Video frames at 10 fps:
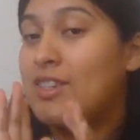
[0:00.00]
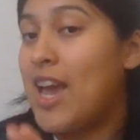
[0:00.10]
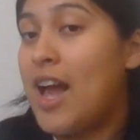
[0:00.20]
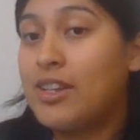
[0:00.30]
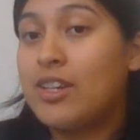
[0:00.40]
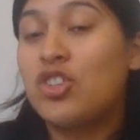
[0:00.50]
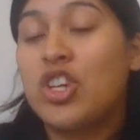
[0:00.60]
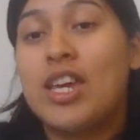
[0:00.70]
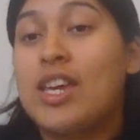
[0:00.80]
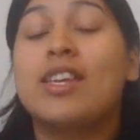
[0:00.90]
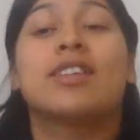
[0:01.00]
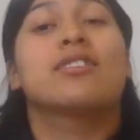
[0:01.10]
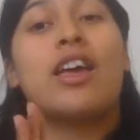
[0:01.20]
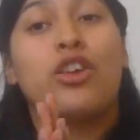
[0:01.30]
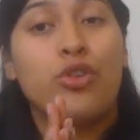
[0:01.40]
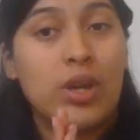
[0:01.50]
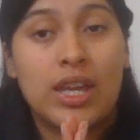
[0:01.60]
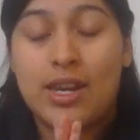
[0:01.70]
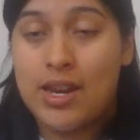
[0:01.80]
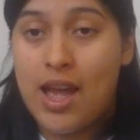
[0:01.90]
Challenge is that you
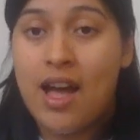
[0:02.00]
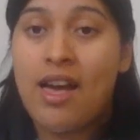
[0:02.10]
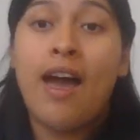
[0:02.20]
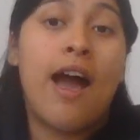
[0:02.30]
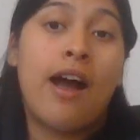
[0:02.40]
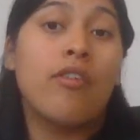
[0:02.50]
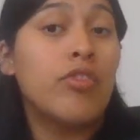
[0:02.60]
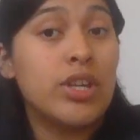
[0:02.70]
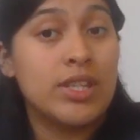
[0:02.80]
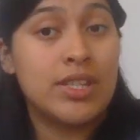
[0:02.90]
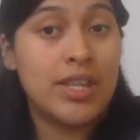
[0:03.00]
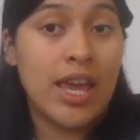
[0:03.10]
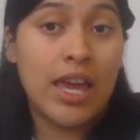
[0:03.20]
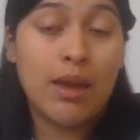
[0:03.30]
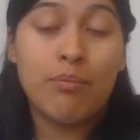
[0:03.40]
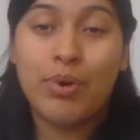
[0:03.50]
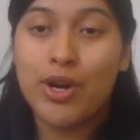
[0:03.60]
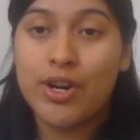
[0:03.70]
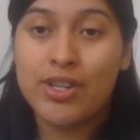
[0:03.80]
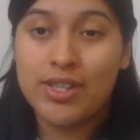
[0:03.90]
cannot have the same
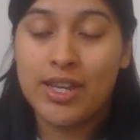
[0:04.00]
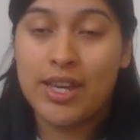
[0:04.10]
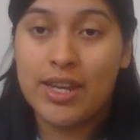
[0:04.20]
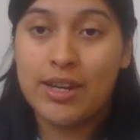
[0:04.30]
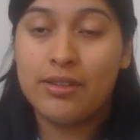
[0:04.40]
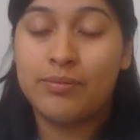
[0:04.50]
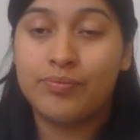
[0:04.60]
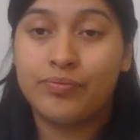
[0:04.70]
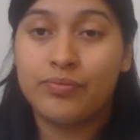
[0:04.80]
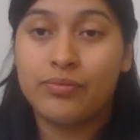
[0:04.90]
person